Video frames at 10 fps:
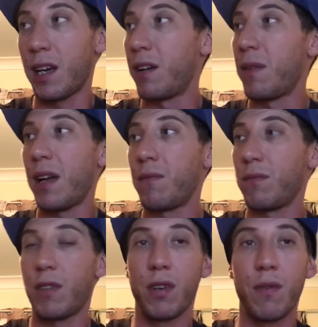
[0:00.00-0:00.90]

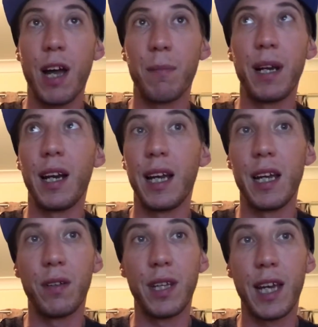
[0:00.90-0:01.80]
I've got rugby
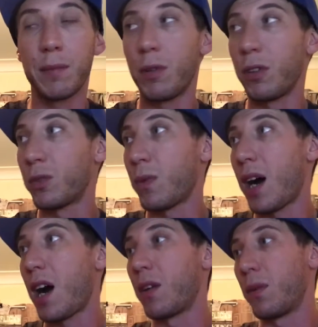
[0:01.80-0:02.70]
league on the Xbox
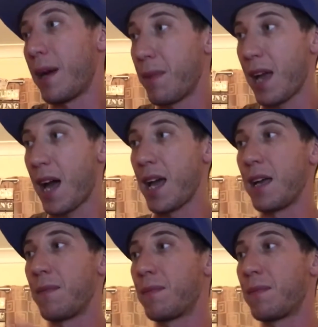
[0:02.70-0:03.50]
One or NBA